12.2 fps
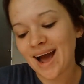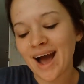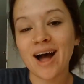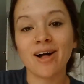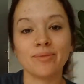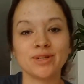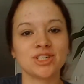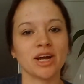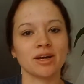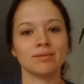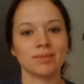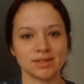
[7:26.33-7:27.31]
I'll be
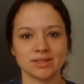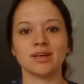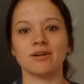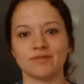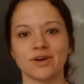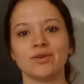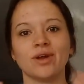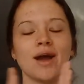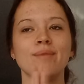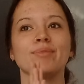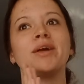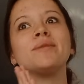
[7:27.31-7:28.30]
checking myself out.
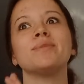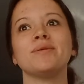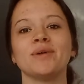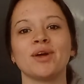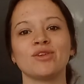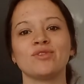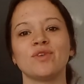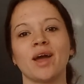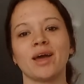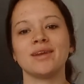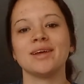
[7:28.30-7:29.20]
I'm like my biggest fan.